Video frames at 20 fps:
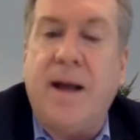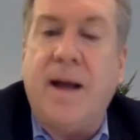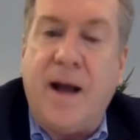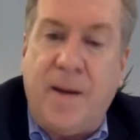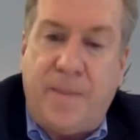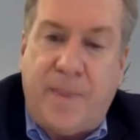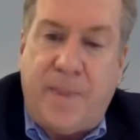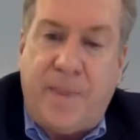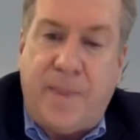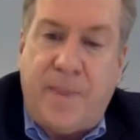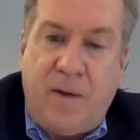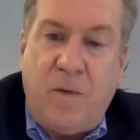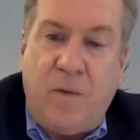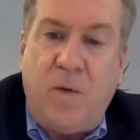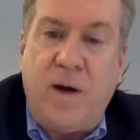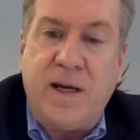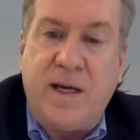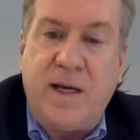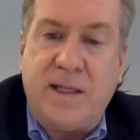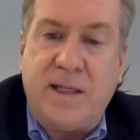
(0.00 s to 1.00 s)
about
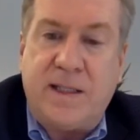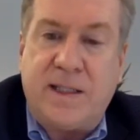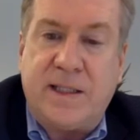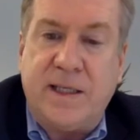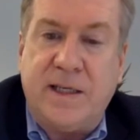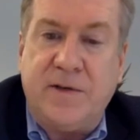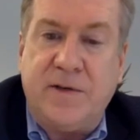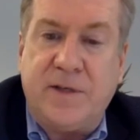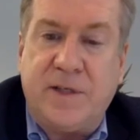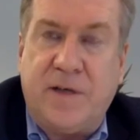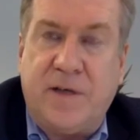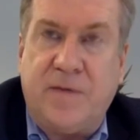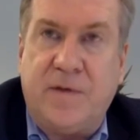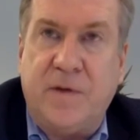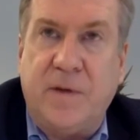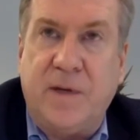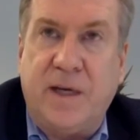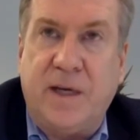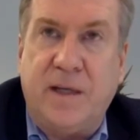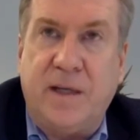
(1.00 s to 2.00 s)
what you see yourself
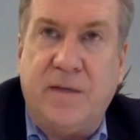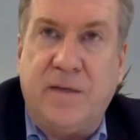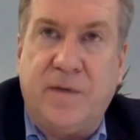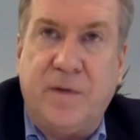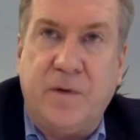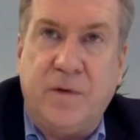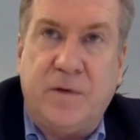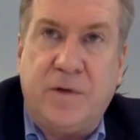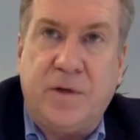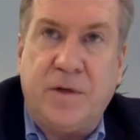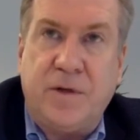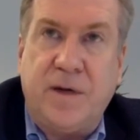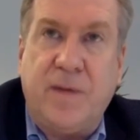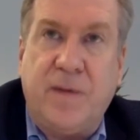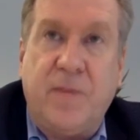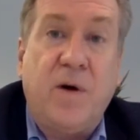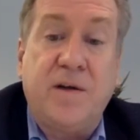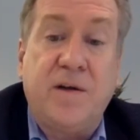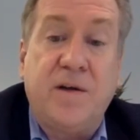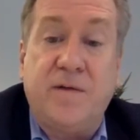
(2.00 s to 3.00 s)
doing in the future
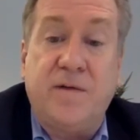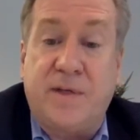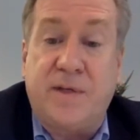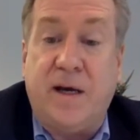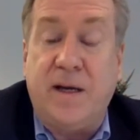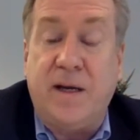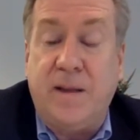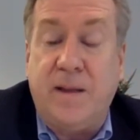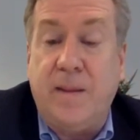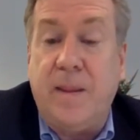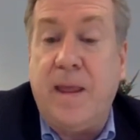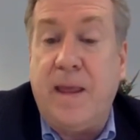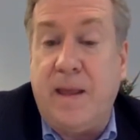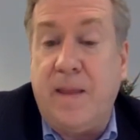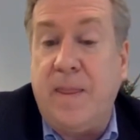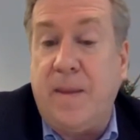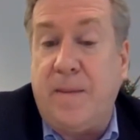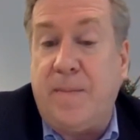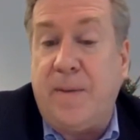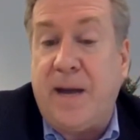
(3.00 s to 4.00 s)
and what you've done in,
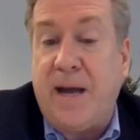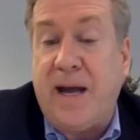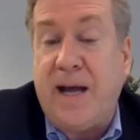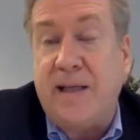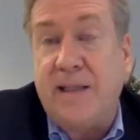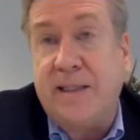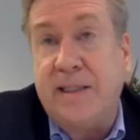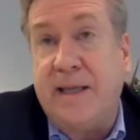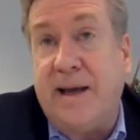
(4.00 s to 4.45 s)
in the past.